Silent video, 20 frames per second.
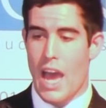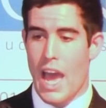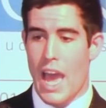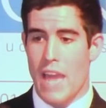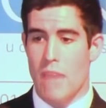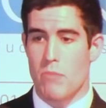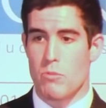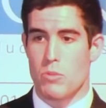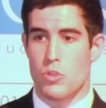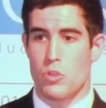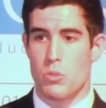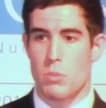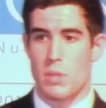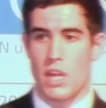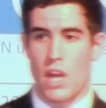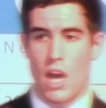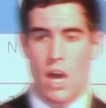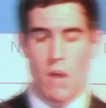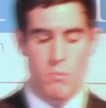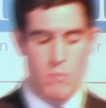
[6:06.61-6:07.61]
aim to
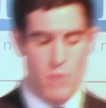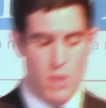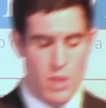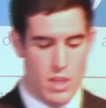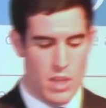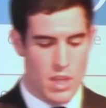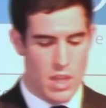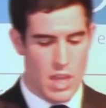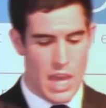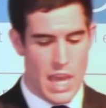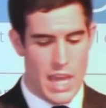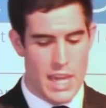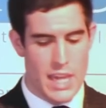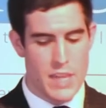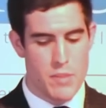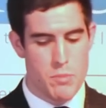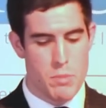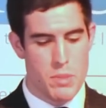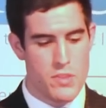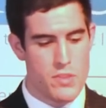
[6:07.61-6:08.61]
become at
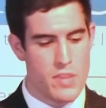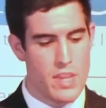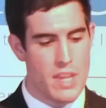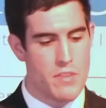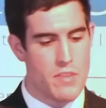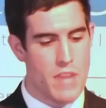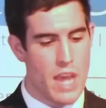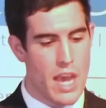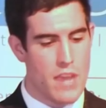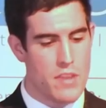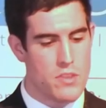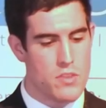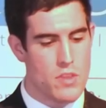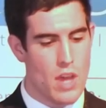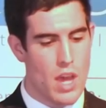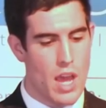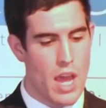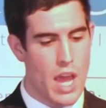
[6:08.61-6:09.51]
least perceived as